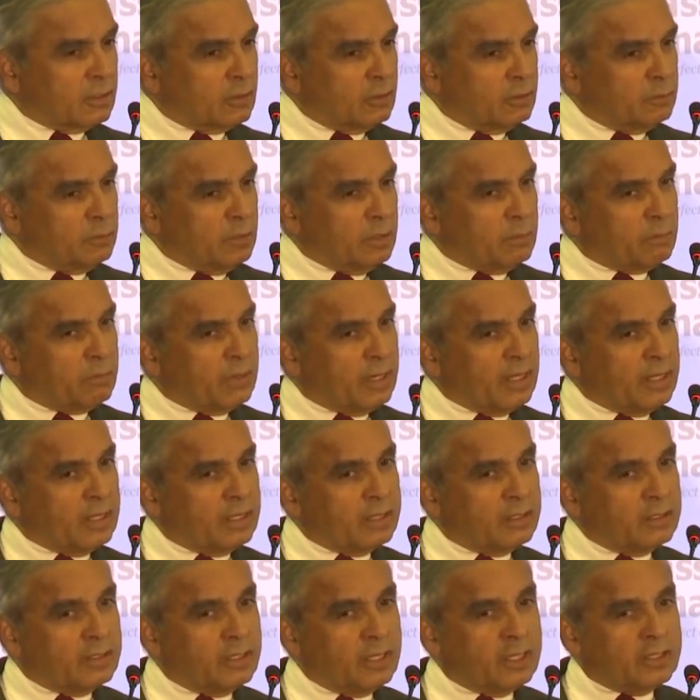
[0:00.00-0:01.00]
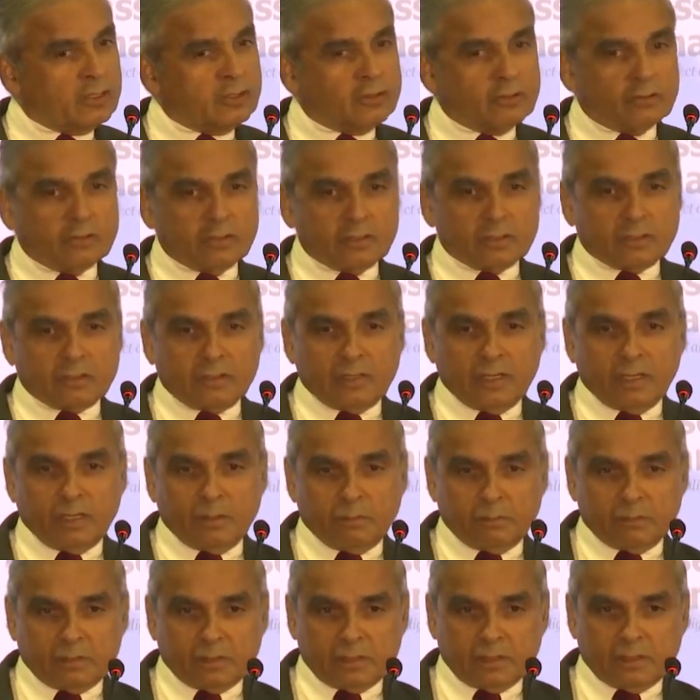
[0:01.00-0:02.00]
could be playing dangerous
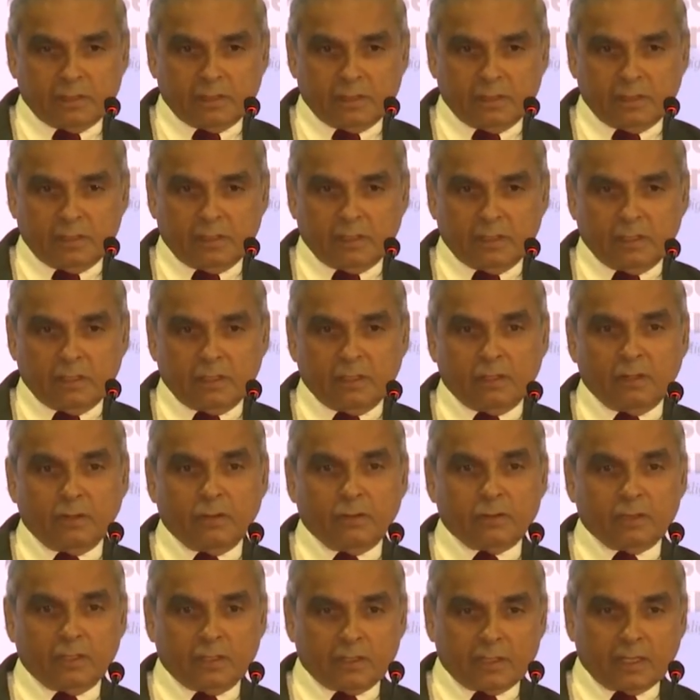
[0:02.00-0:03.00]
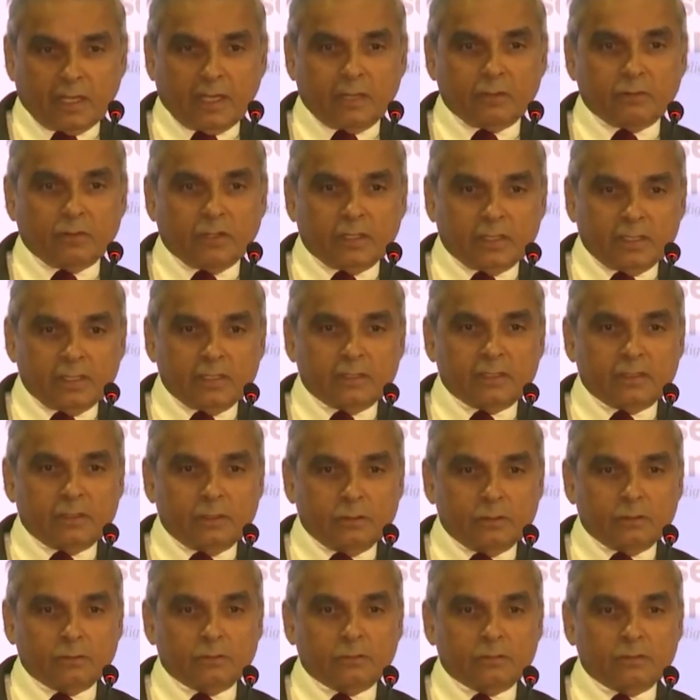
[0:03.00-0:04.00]
games on the Taiwan
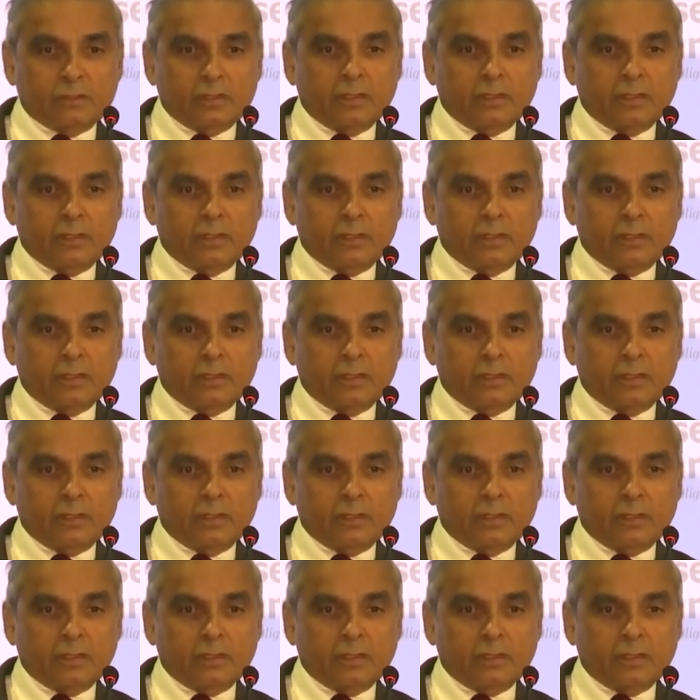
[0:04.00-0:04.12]
issue.